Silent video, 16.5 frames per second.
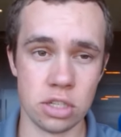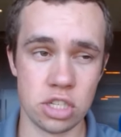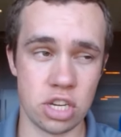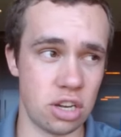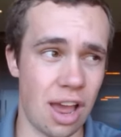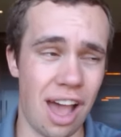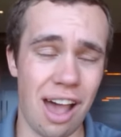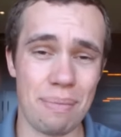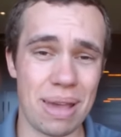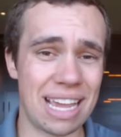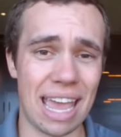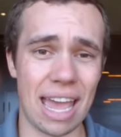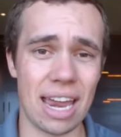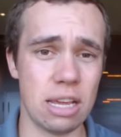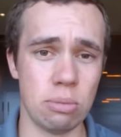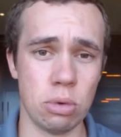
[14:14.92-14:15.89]
to not
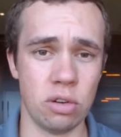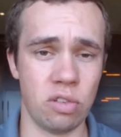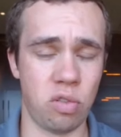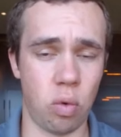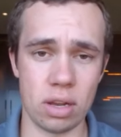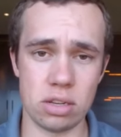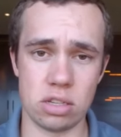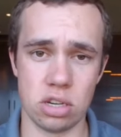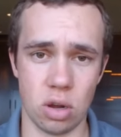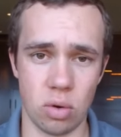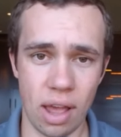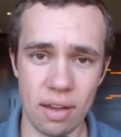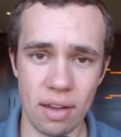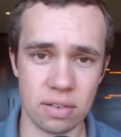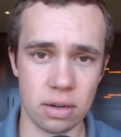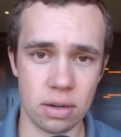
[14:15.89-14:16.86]
make any move
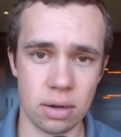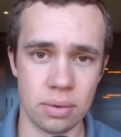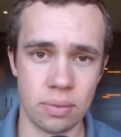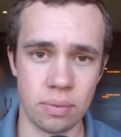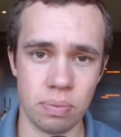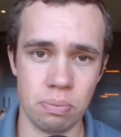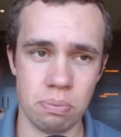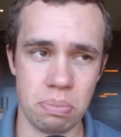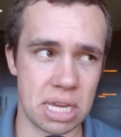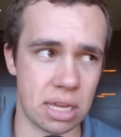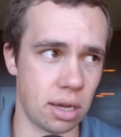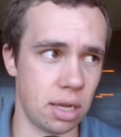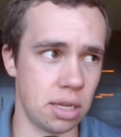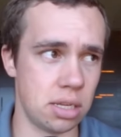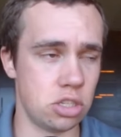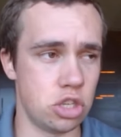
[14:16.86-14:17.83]
whatsoever
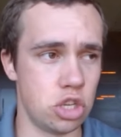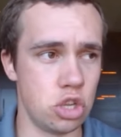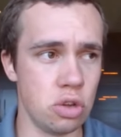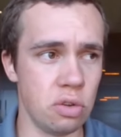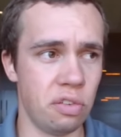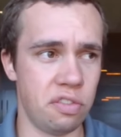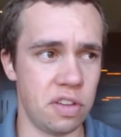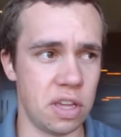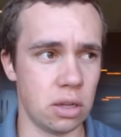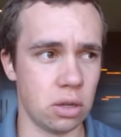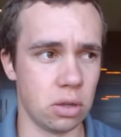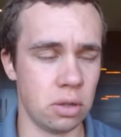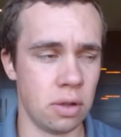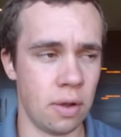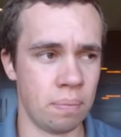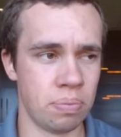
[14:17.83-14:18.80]
because you
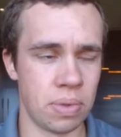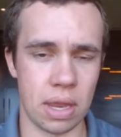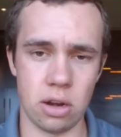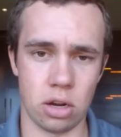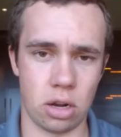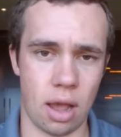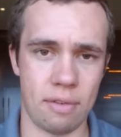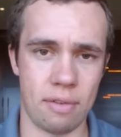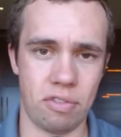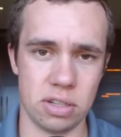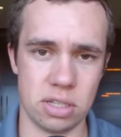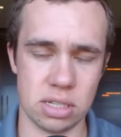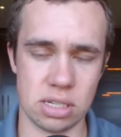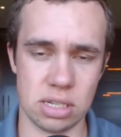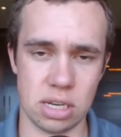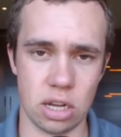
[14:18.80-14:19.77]
feel that your
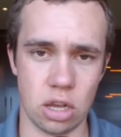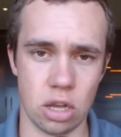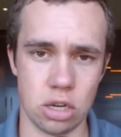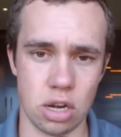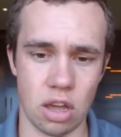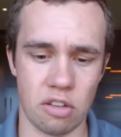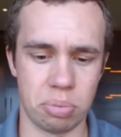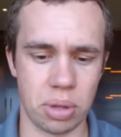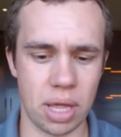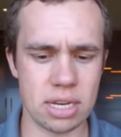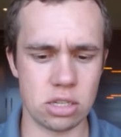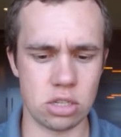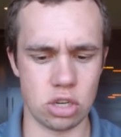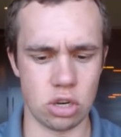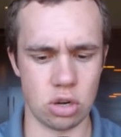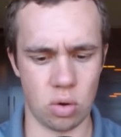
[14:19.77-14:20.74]
conference is in a good enough
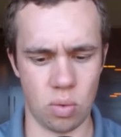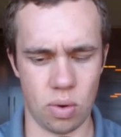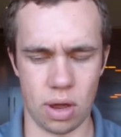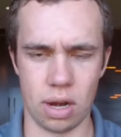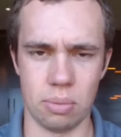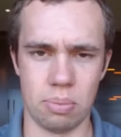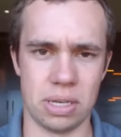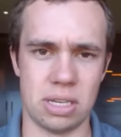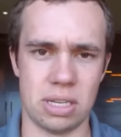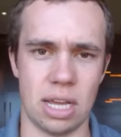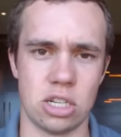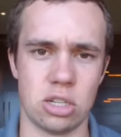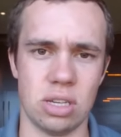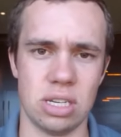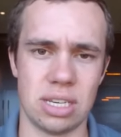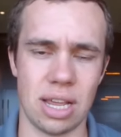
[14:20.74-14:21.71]
place. You don't want to
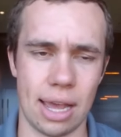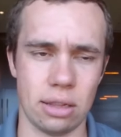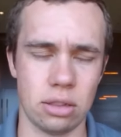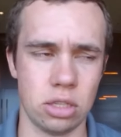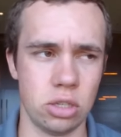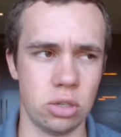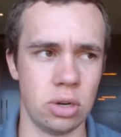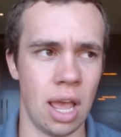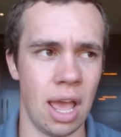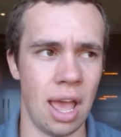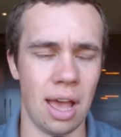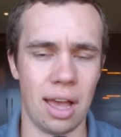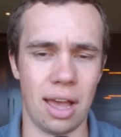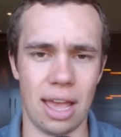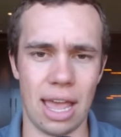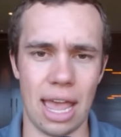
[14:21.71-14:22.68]
potentially dilute
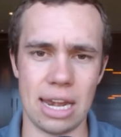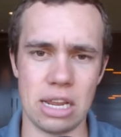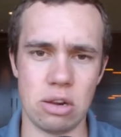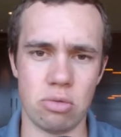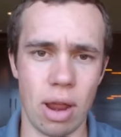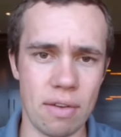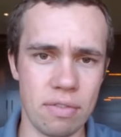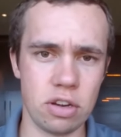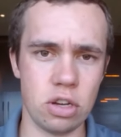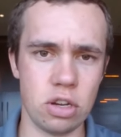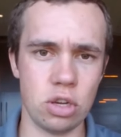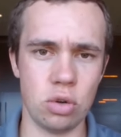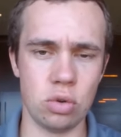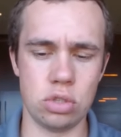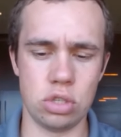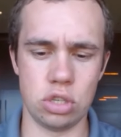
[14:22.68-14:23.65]
uh, any
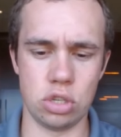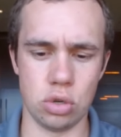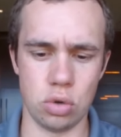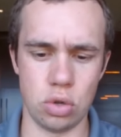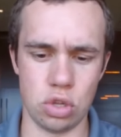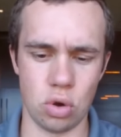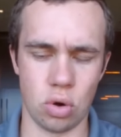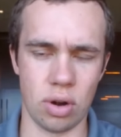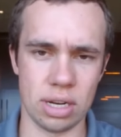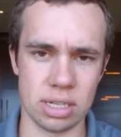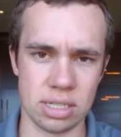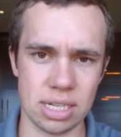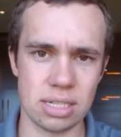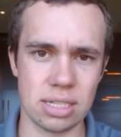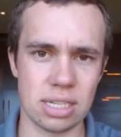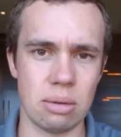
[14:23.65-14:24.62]
revenue to your
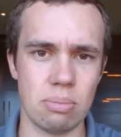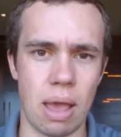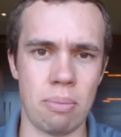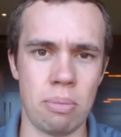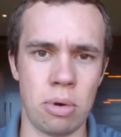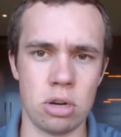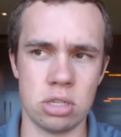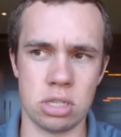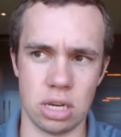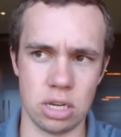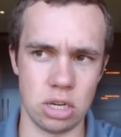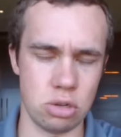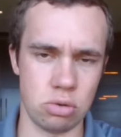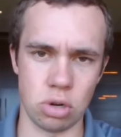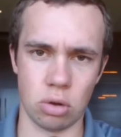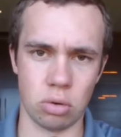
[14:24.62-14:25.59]
existing members,
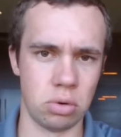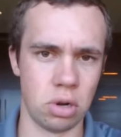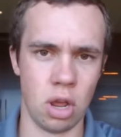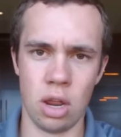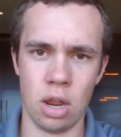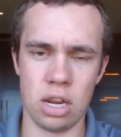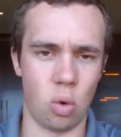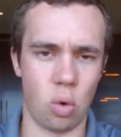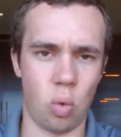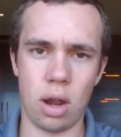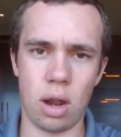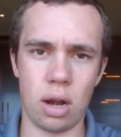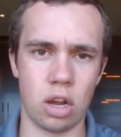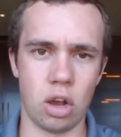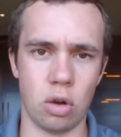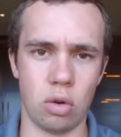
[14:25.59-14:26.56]
and you don't you don't
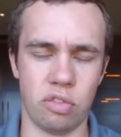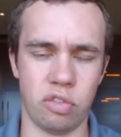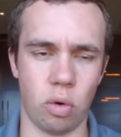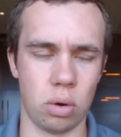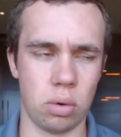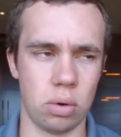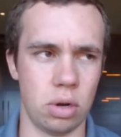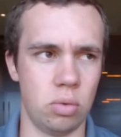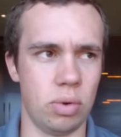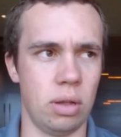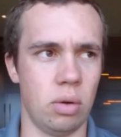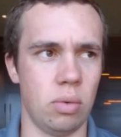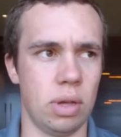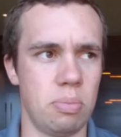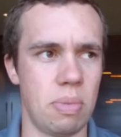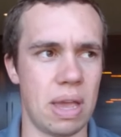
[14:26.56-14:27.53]
want to go forward
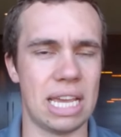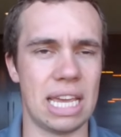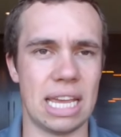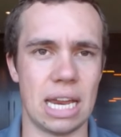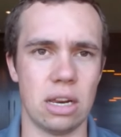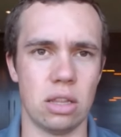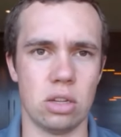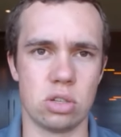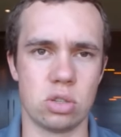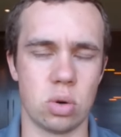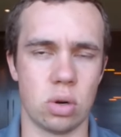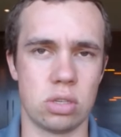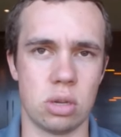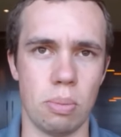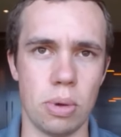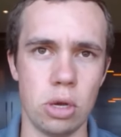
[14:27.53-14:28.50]
with, with making any of those
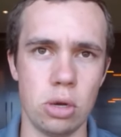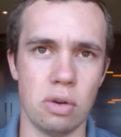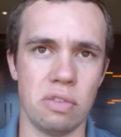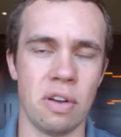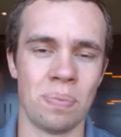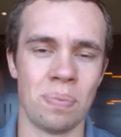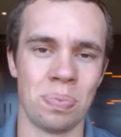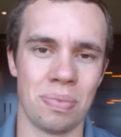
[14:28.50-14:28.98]
sorts of moves.